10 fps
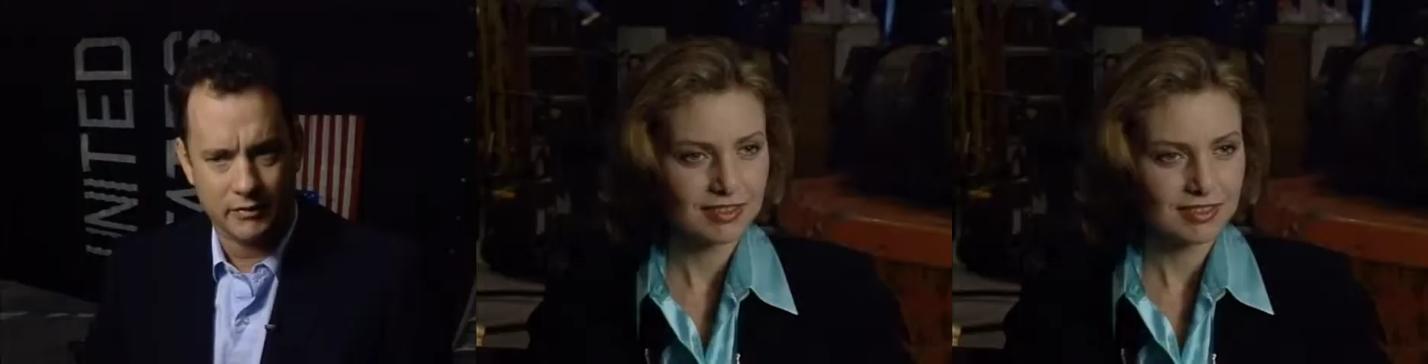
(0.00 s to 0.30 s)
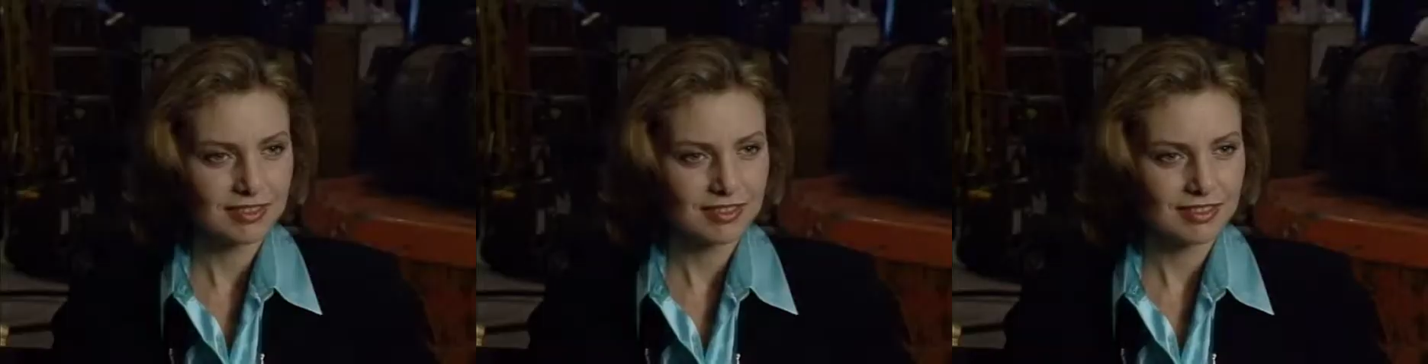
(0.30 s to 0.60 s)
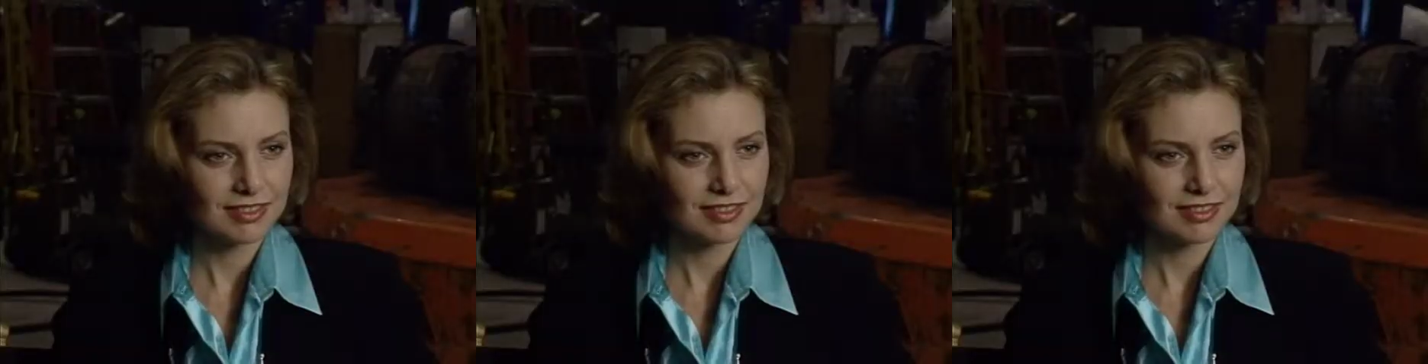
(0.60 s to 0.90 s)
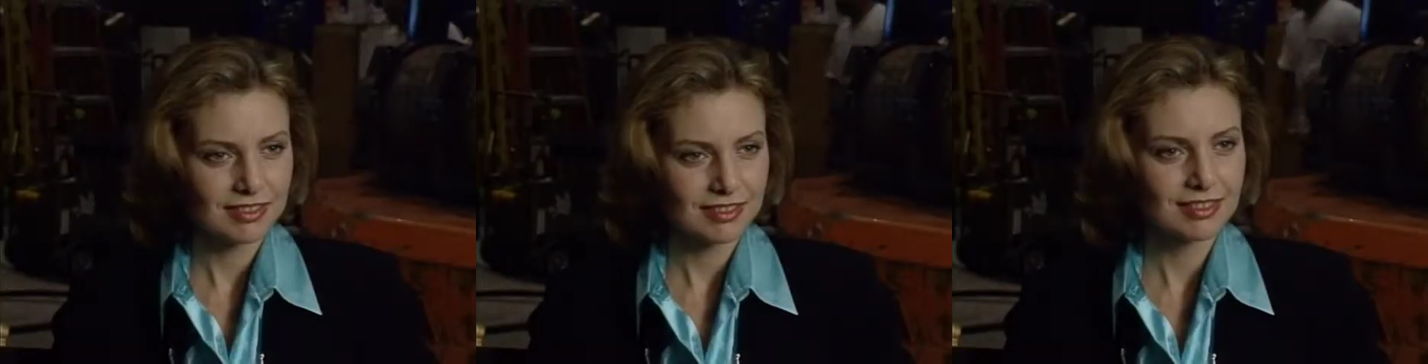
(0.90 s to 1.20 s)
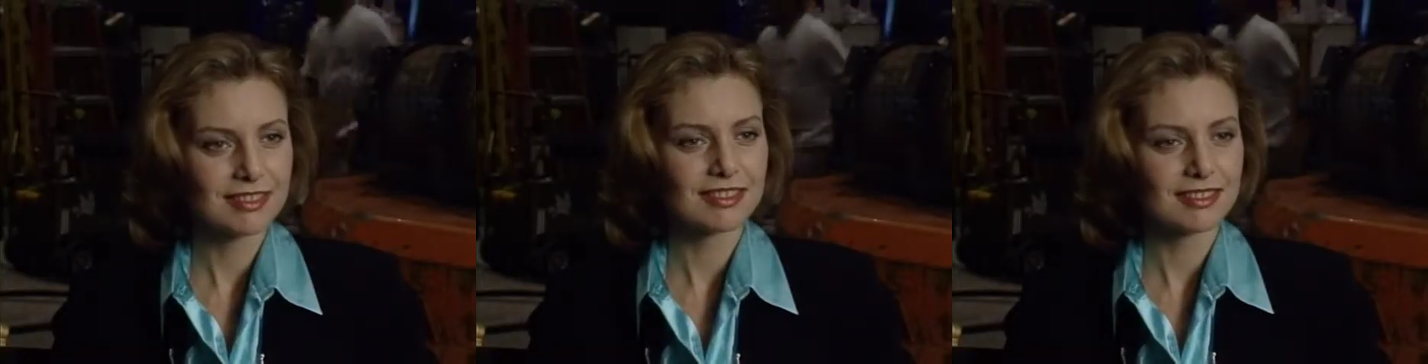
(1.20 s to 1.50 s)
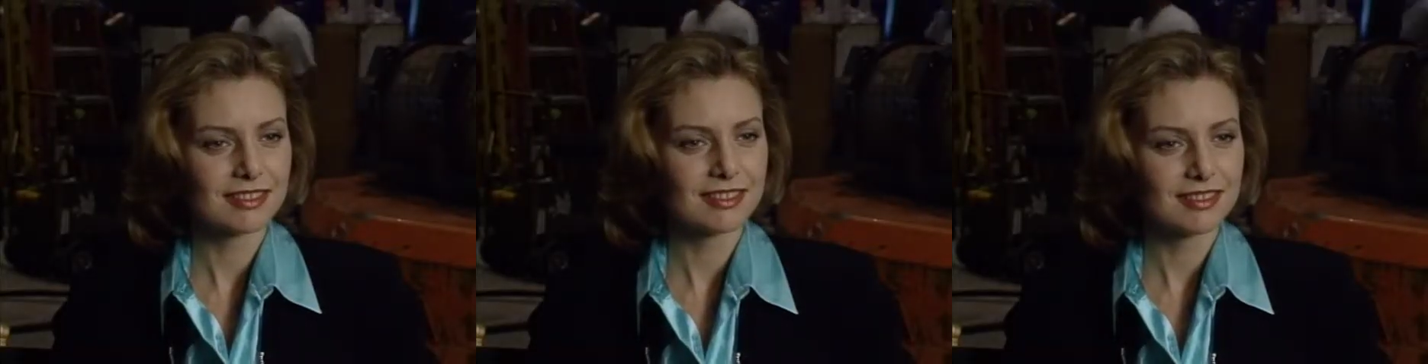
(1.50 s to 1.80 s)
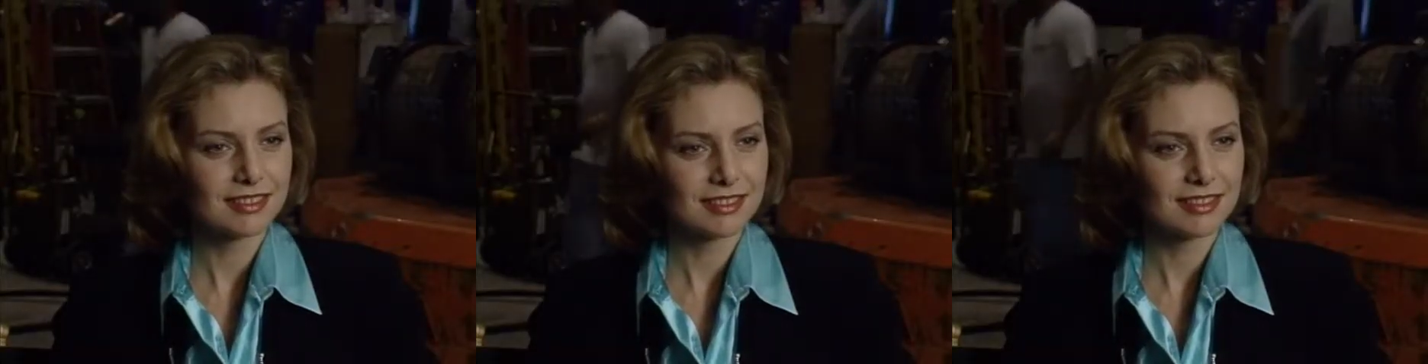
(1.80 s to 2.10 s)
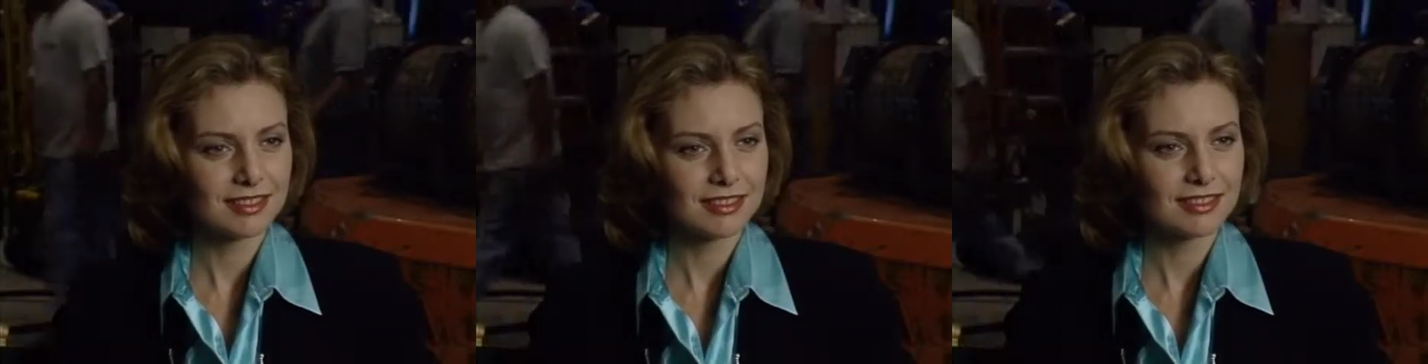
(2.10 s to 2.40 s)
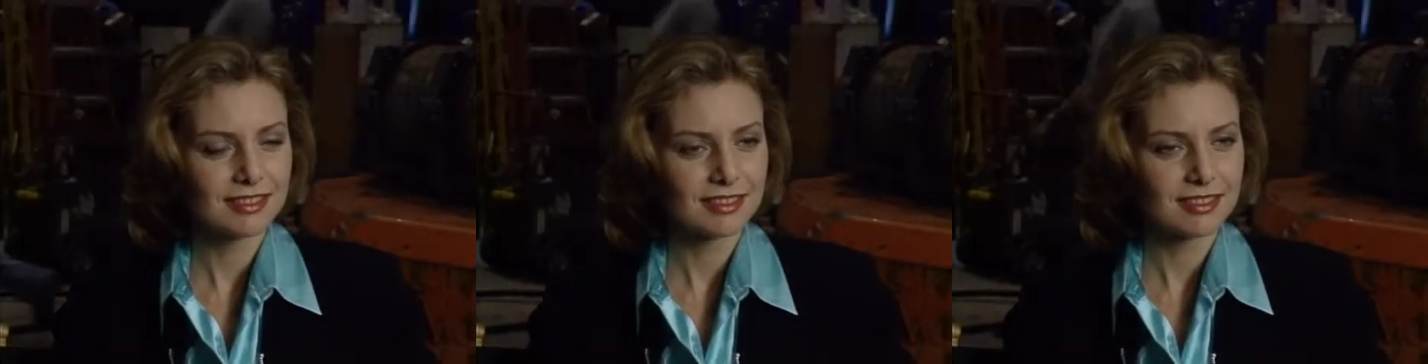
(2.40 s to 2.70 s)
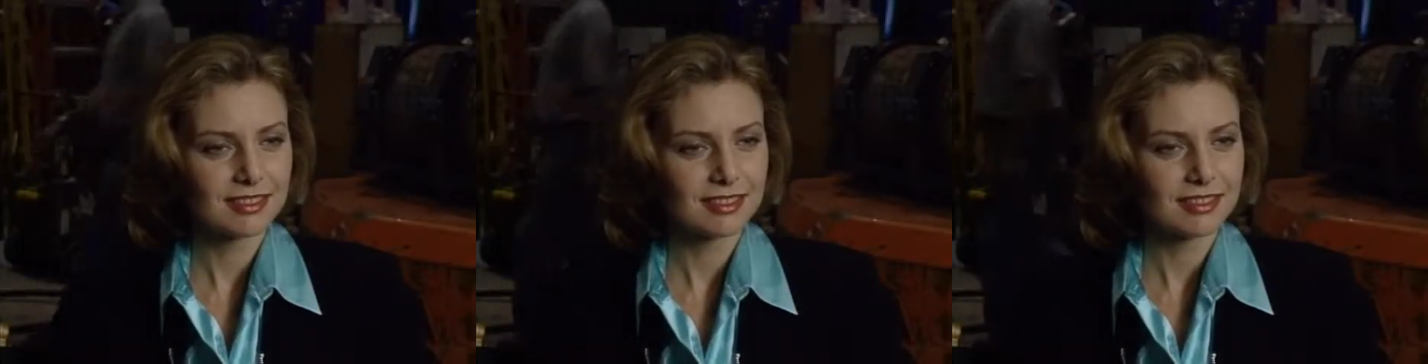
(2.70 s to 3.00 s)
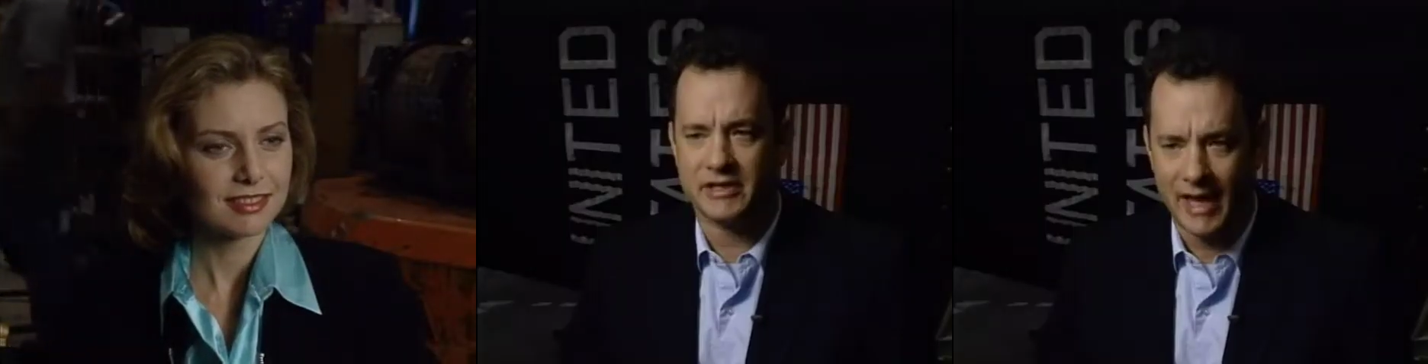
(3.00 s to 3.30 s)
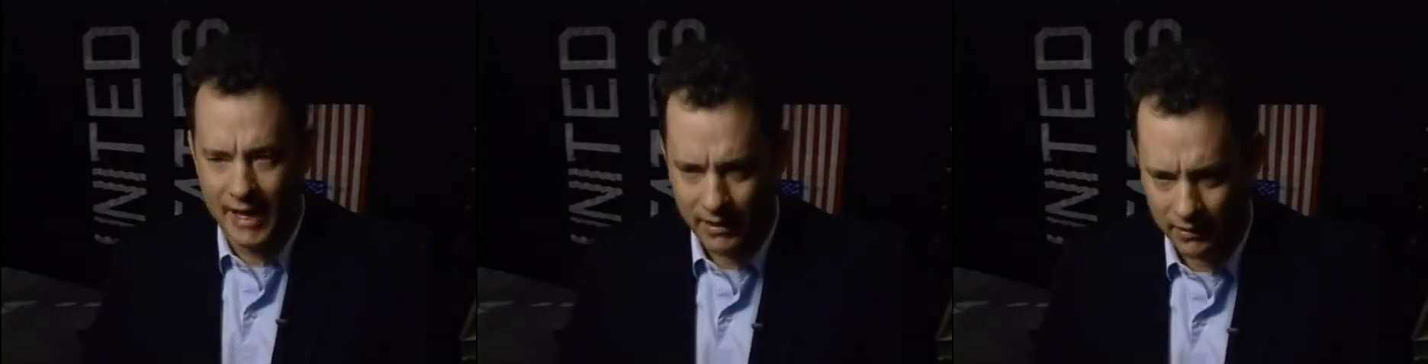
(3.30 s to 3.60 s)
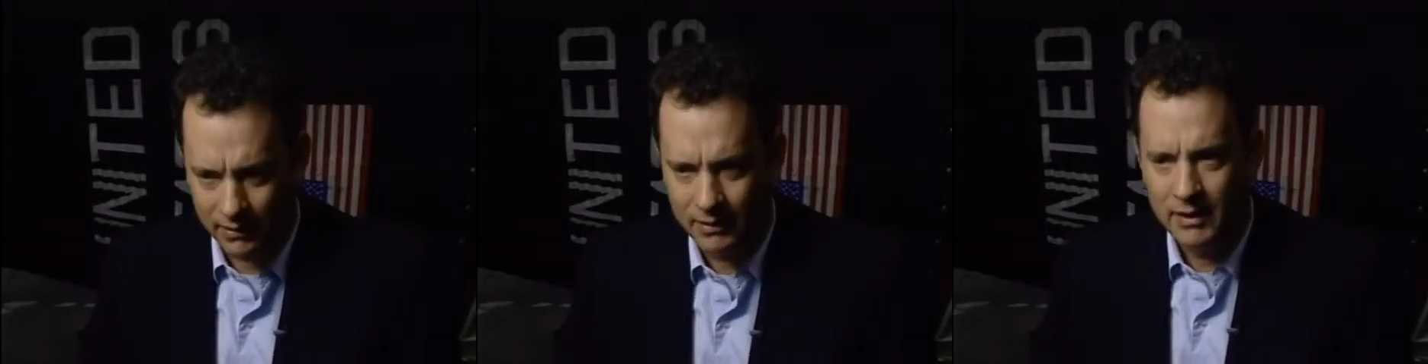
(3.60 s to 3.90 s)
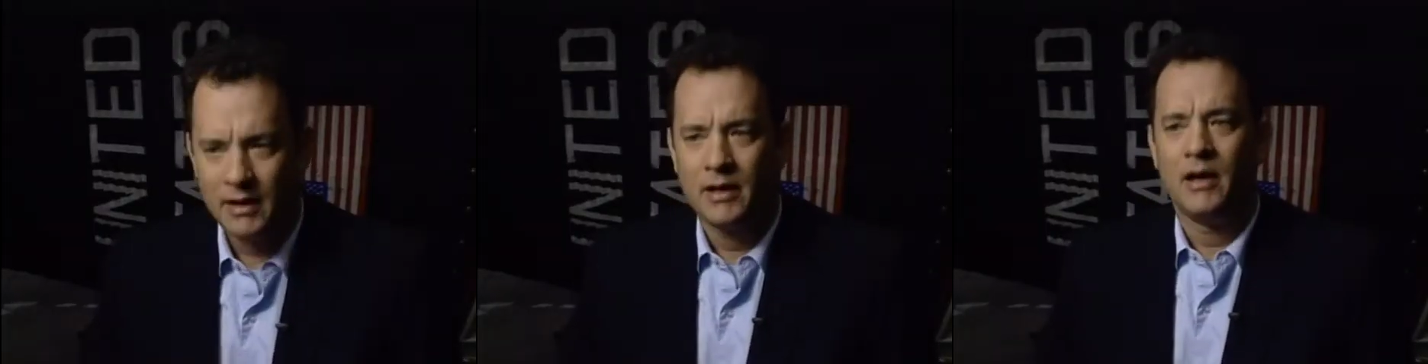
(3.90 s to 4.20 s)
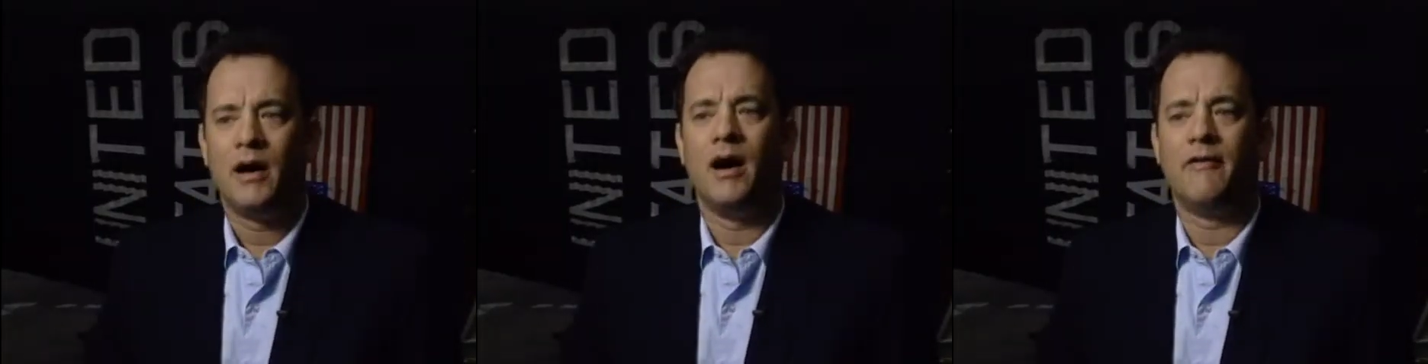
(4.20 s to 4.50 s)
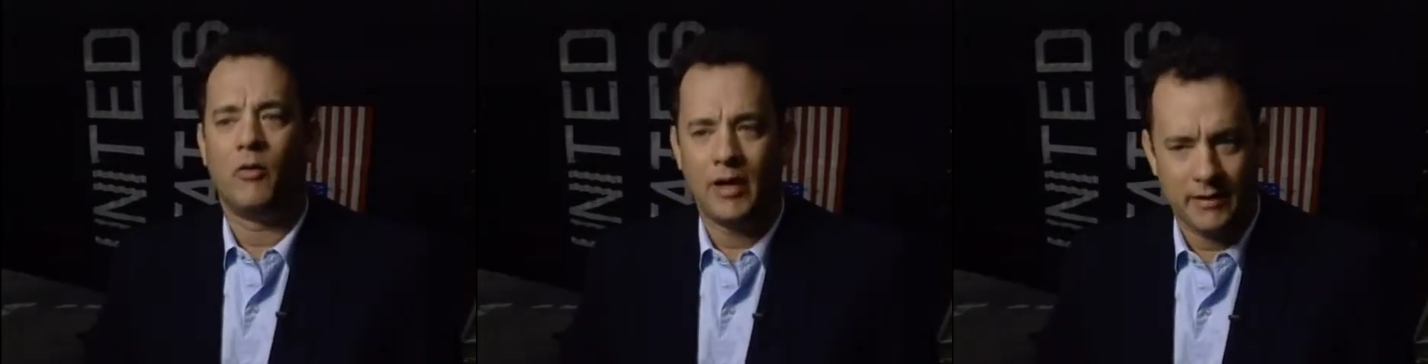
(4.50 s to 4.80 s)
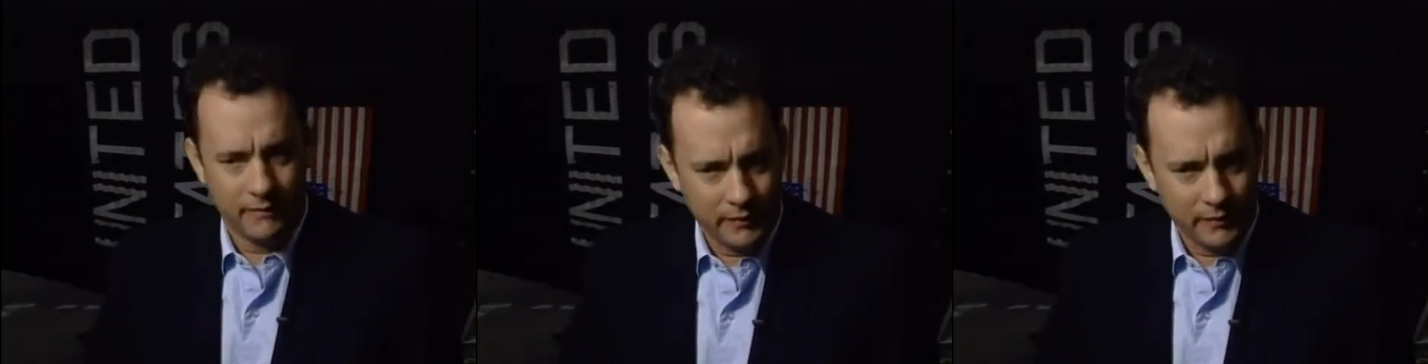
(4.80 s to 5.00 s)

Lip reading: what the latest was. In my head, I had a sense of the scale of what